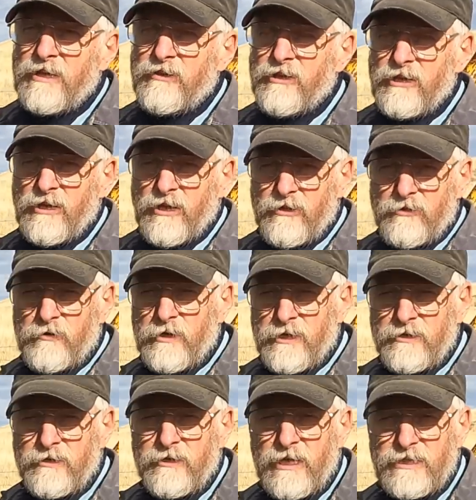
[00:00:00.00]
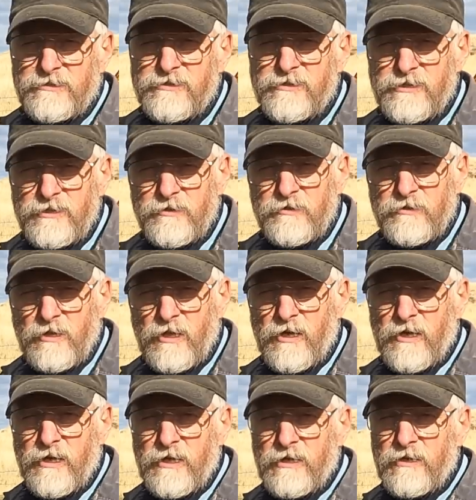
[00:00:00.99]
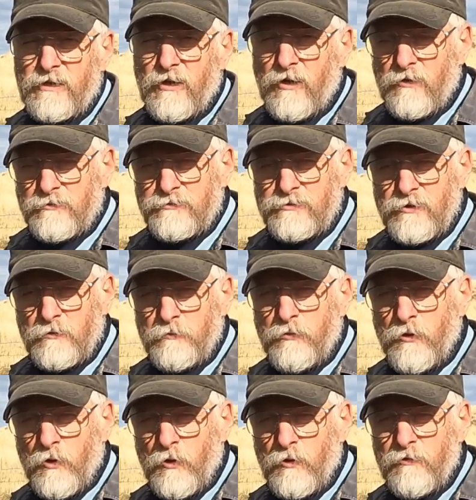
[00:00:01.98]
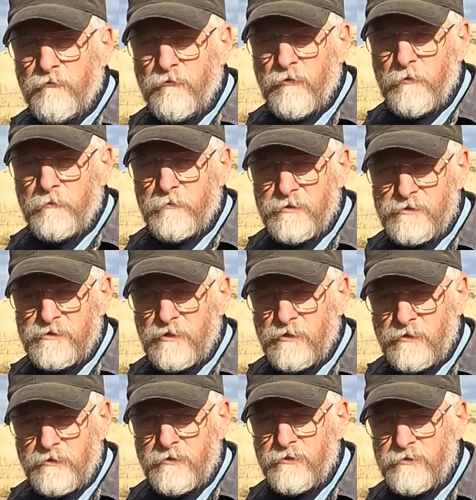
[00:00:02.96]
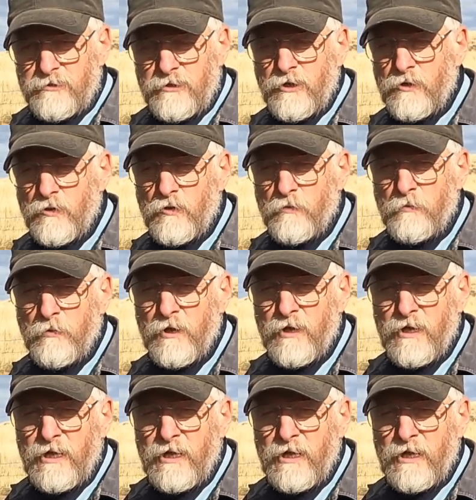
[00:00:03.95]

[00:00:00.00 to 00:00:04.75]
The other end of that steel line also broke from the cylinder tube.